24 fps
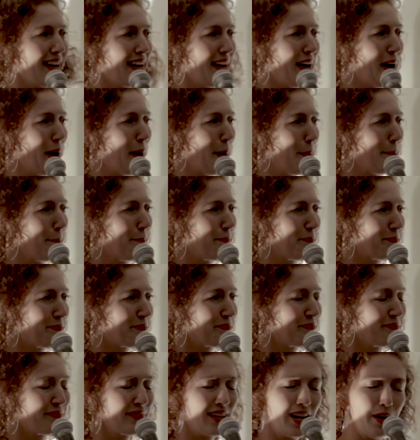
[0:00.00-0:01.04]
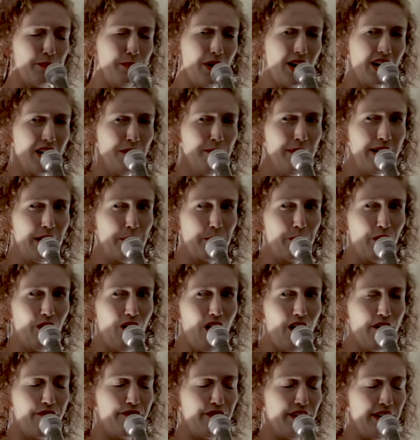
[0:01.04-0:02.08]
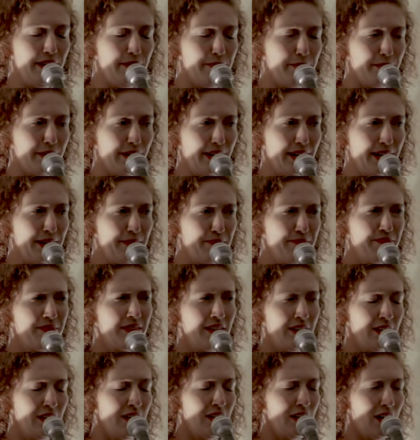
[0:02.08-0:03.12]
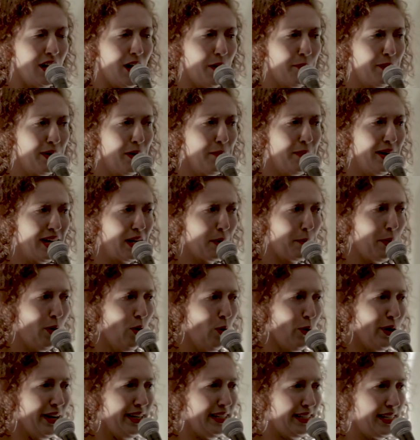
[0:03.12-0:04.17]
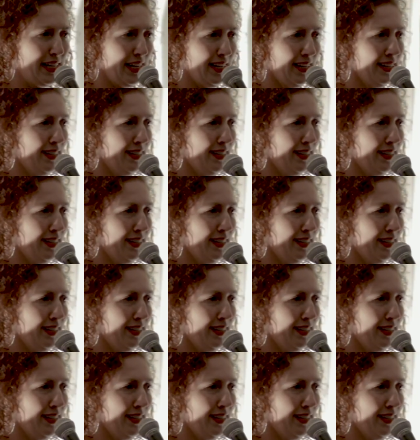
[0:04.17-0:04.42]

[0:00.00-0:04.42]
I'm not gonna make a profit, but I'm gonna make a point.